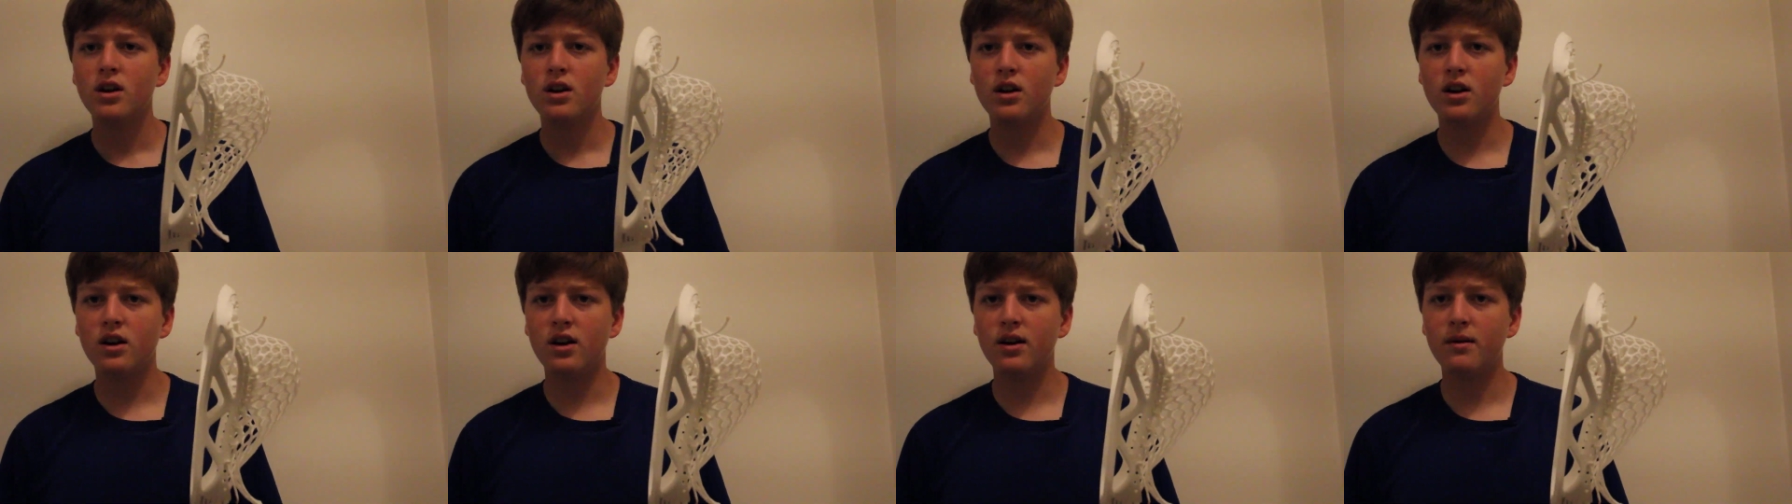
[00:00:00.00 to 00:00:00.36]

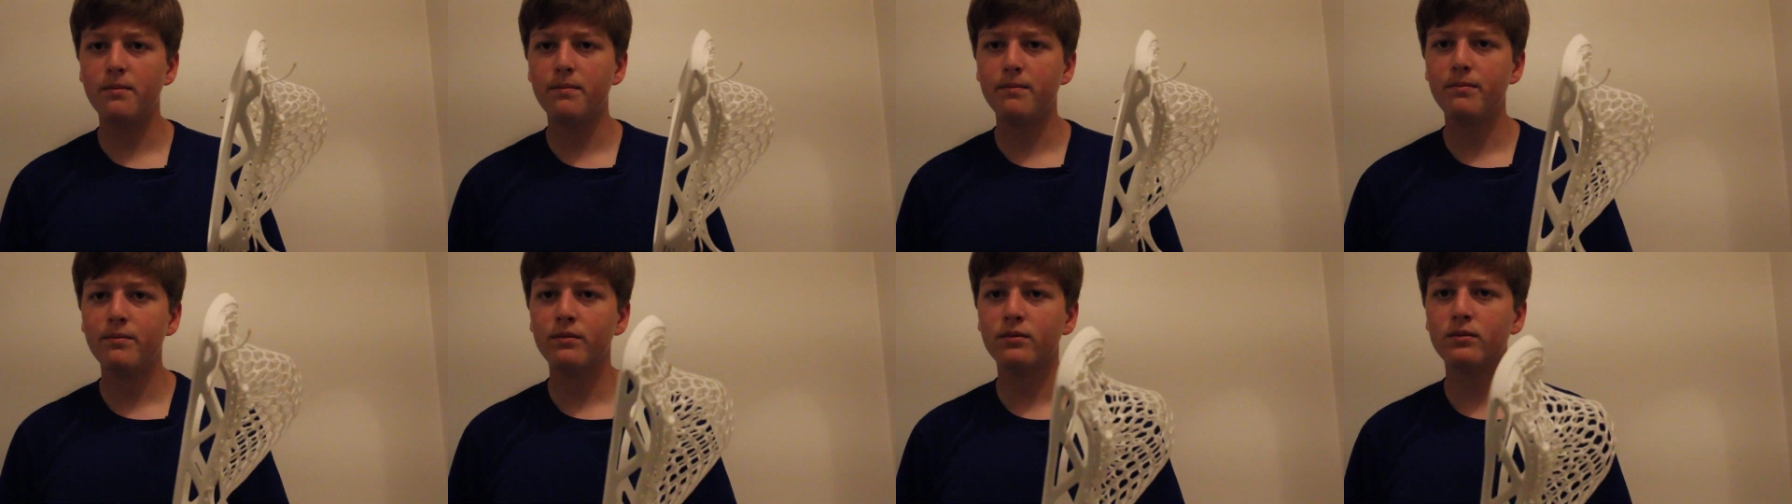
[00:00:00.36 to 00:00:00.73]

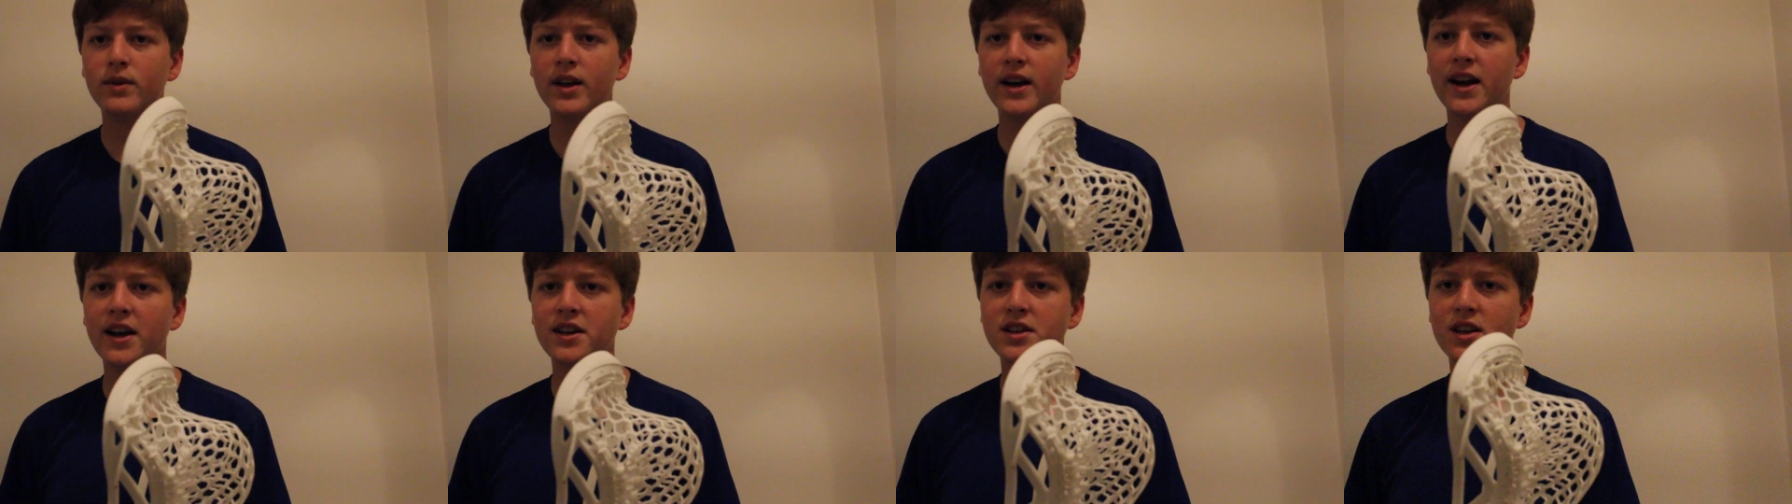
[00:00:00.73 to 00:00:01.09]
Um,
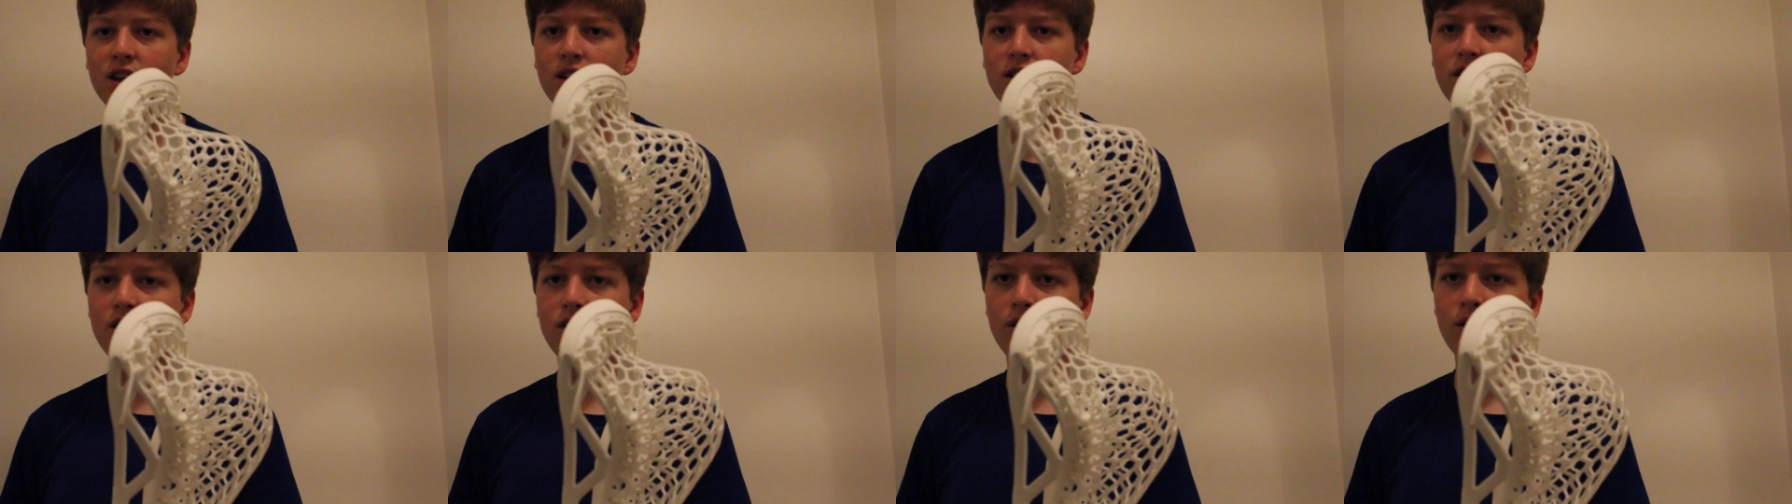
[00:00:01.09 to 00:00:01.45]
like I
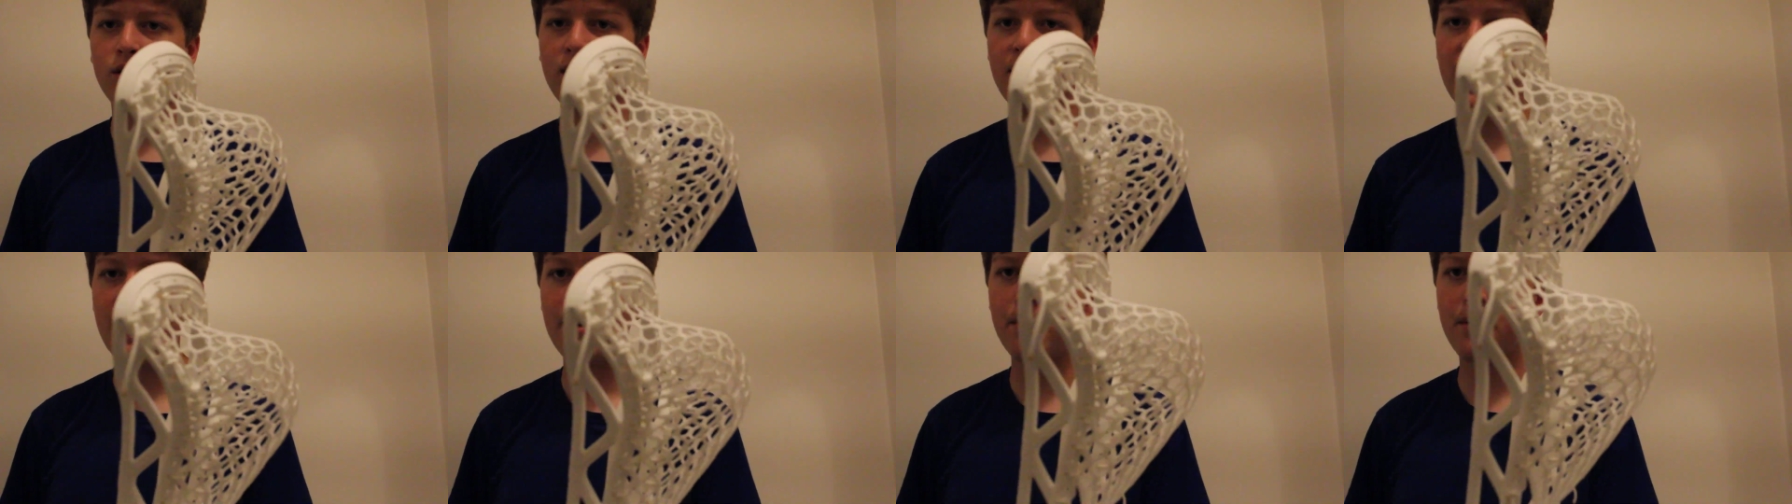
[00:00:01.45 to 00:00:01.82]
said though,
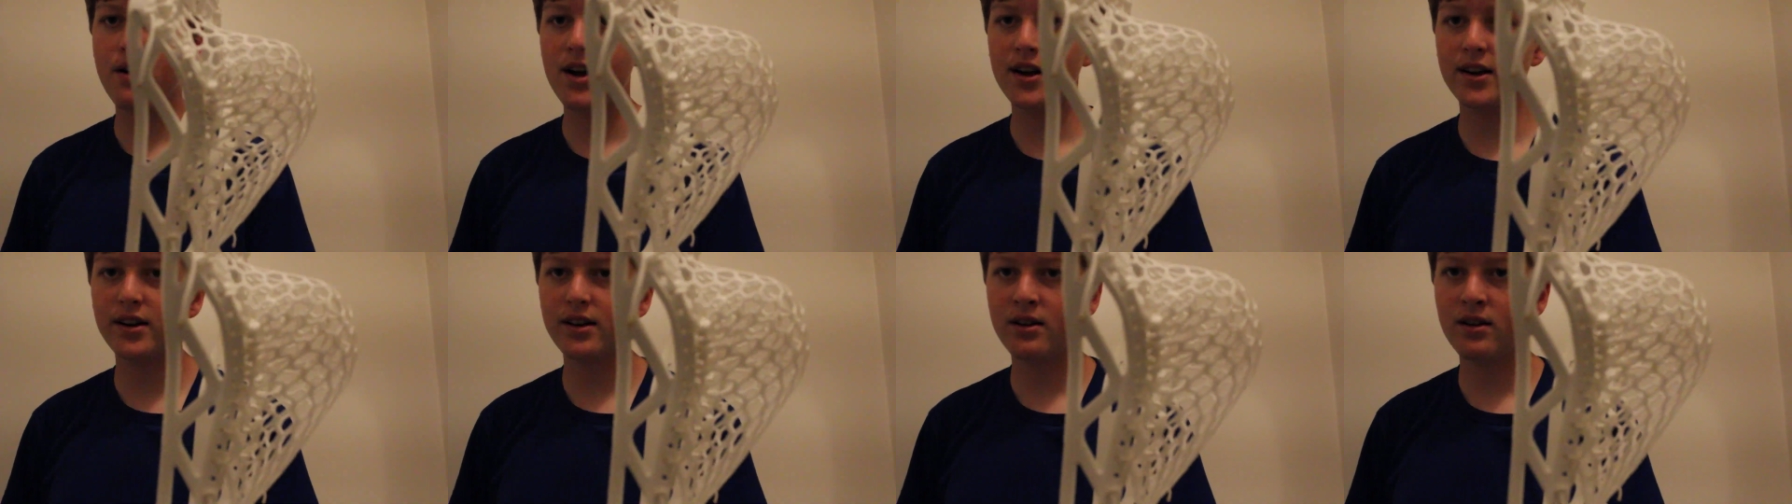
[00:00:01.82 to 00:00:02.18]
High
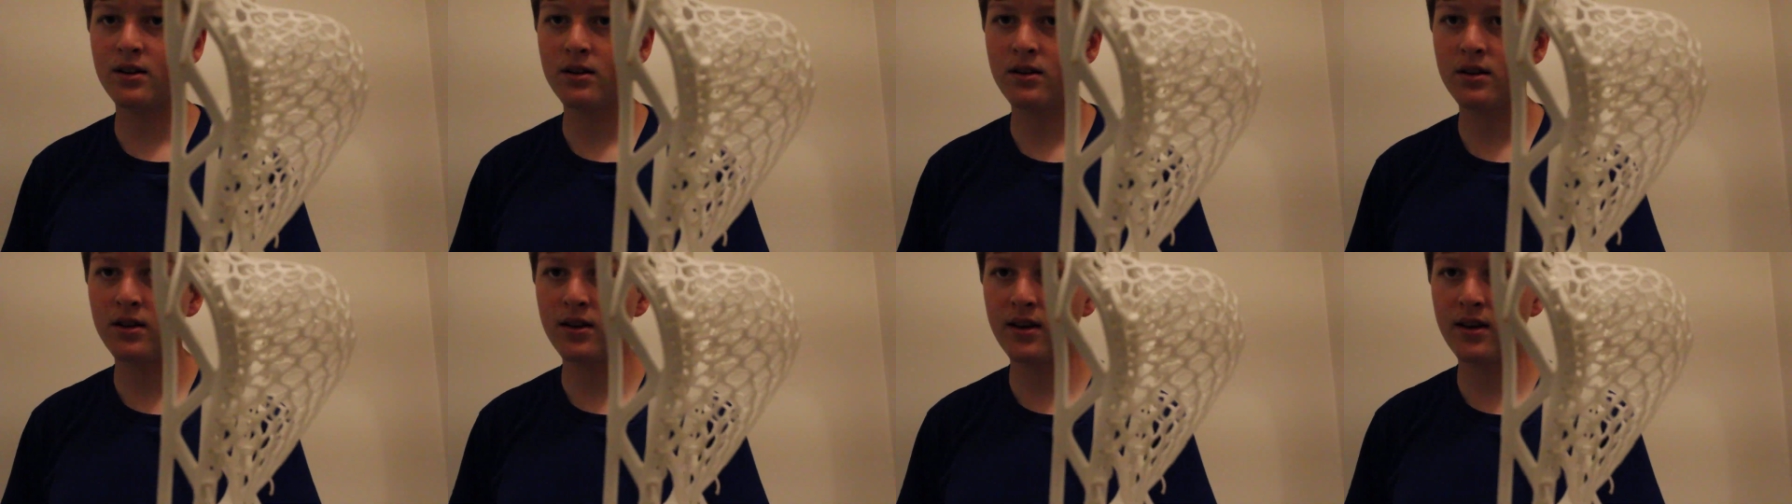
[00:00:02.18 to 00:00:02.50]
Pocket,